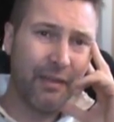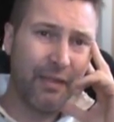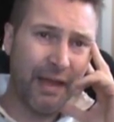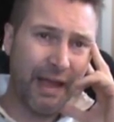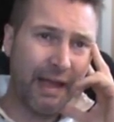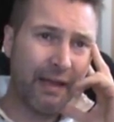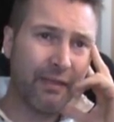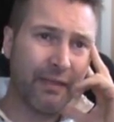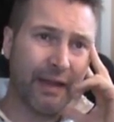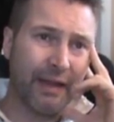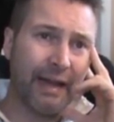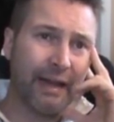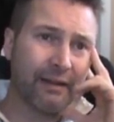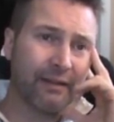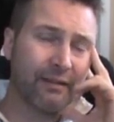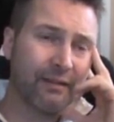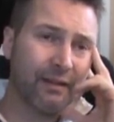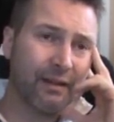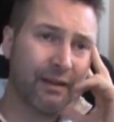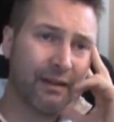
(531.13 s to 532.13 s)
than
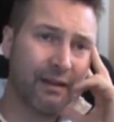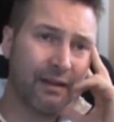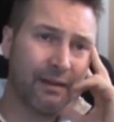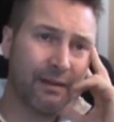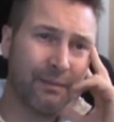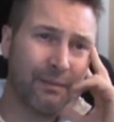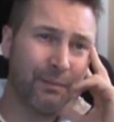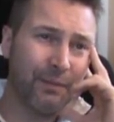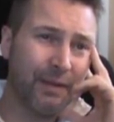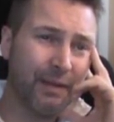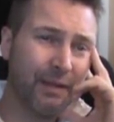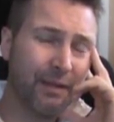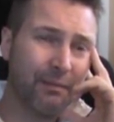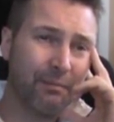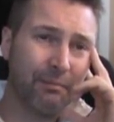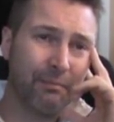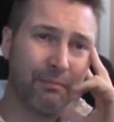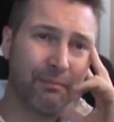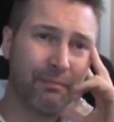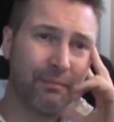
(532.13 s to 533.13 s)
that,
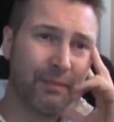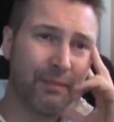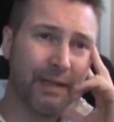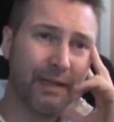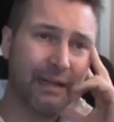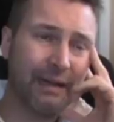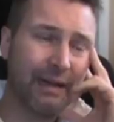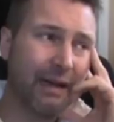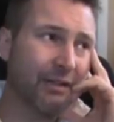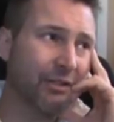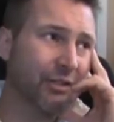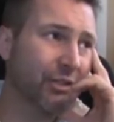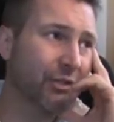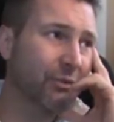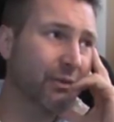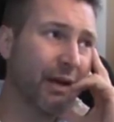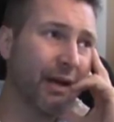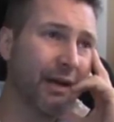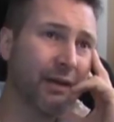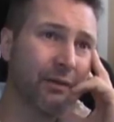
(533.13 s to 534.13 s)
and my gosh,
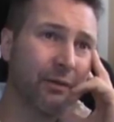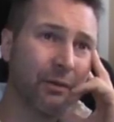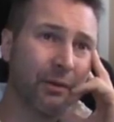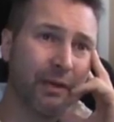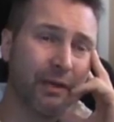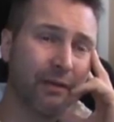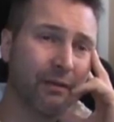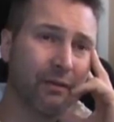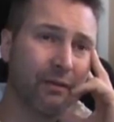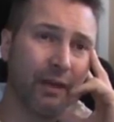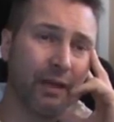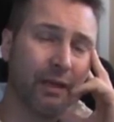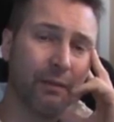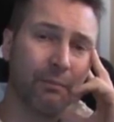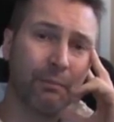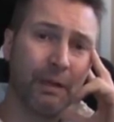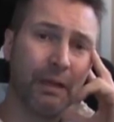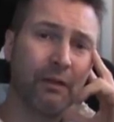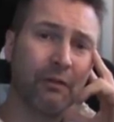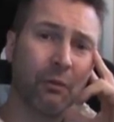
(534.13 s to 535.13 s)
shoot, I know kids that
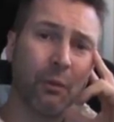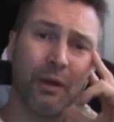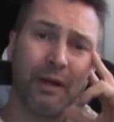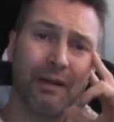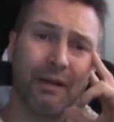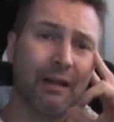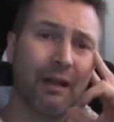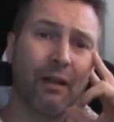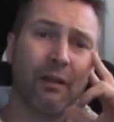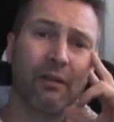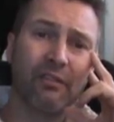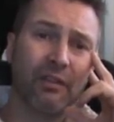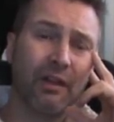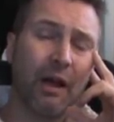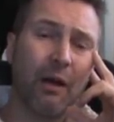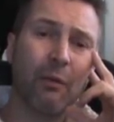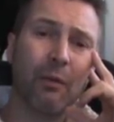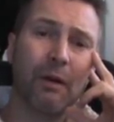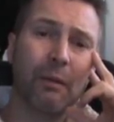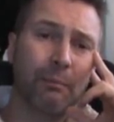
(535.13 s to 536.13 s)
get paid $20
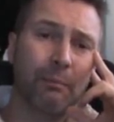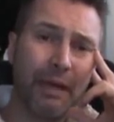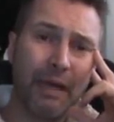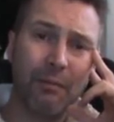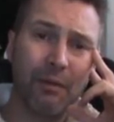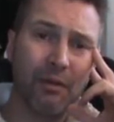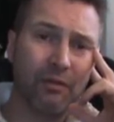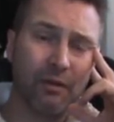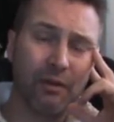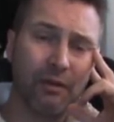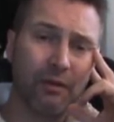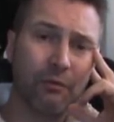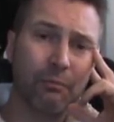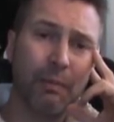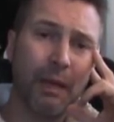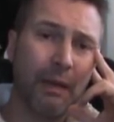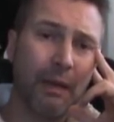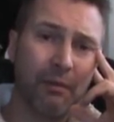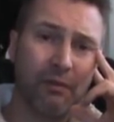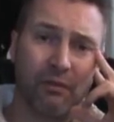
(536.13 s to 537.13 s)
an hour to babysit
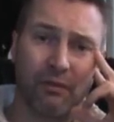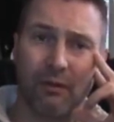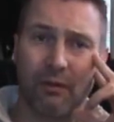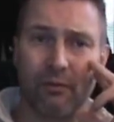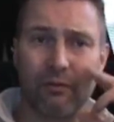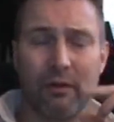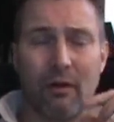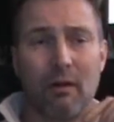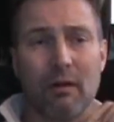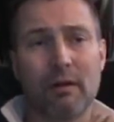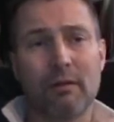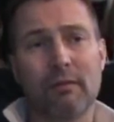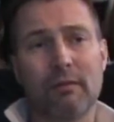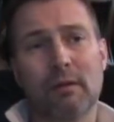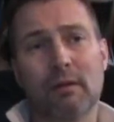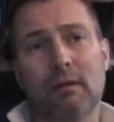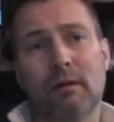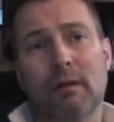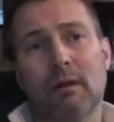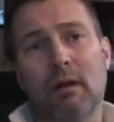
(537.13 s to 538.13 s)
because babysitters are
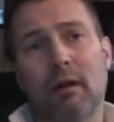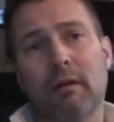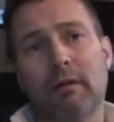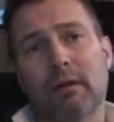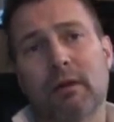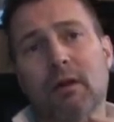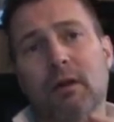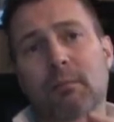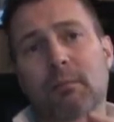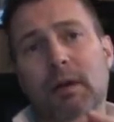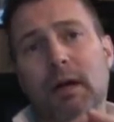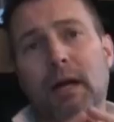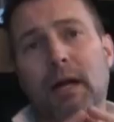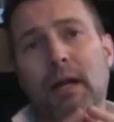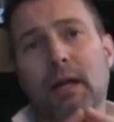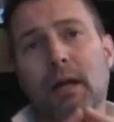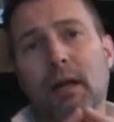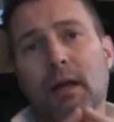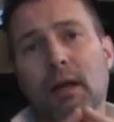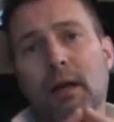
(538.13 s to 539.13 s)
hard to come
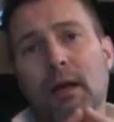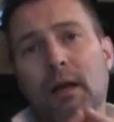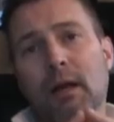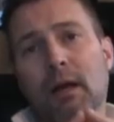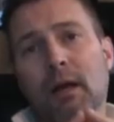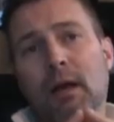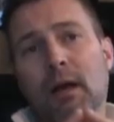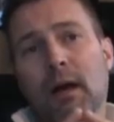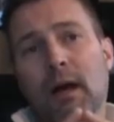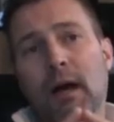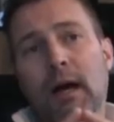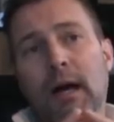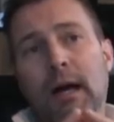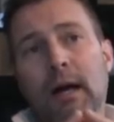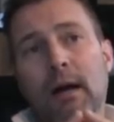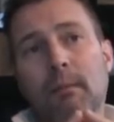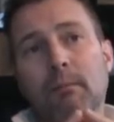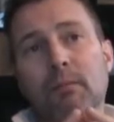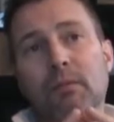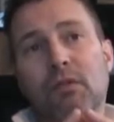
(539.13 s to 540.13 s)

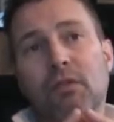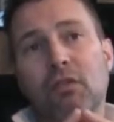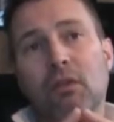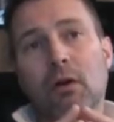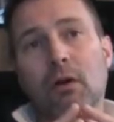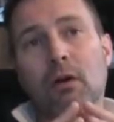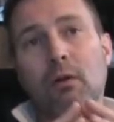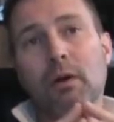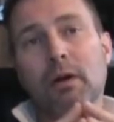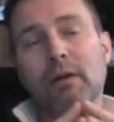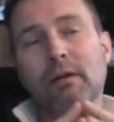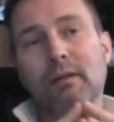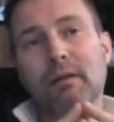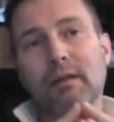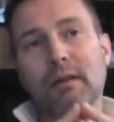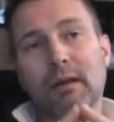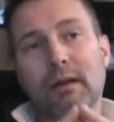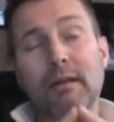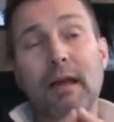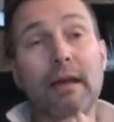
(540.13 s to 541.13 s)
by. So
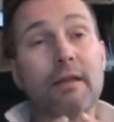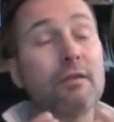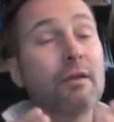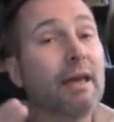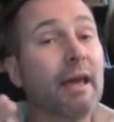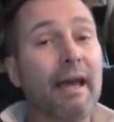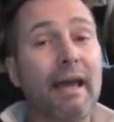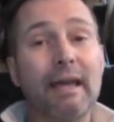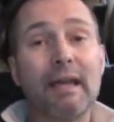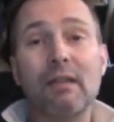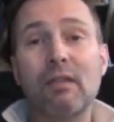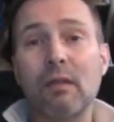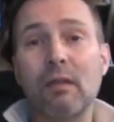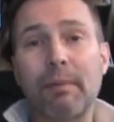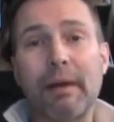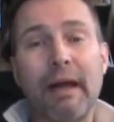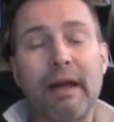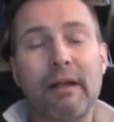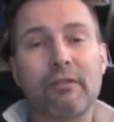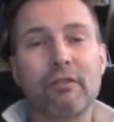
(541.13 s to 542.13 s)
yeah, you can get
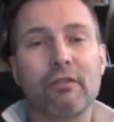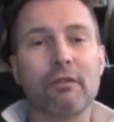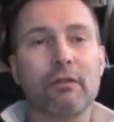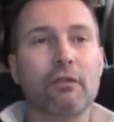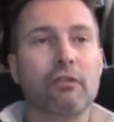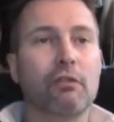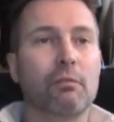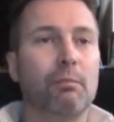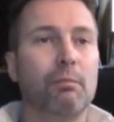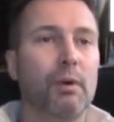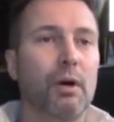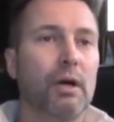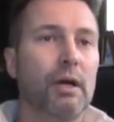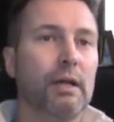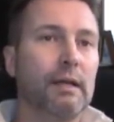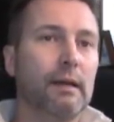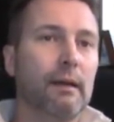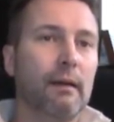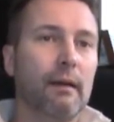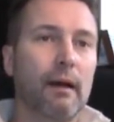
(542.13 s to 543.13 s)
the bachelor's,
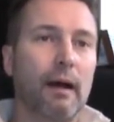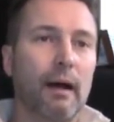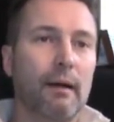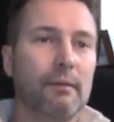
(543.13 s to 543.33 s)
but